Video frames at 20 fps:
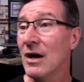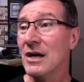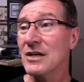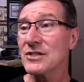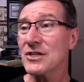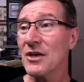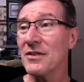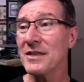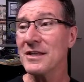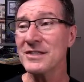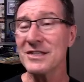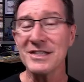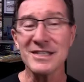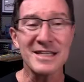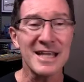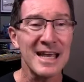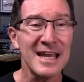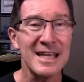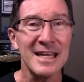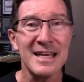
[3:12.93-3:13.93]
So this is
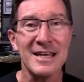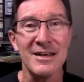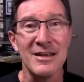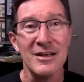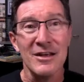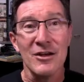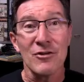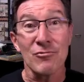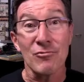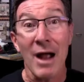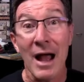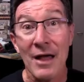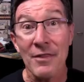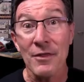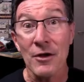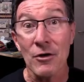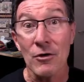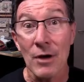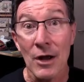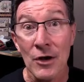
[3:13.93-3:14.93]
getting
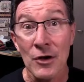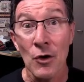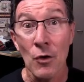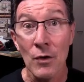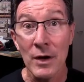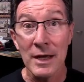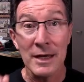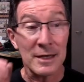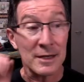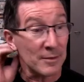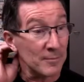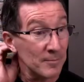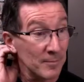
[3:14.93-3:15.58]
rather annoying.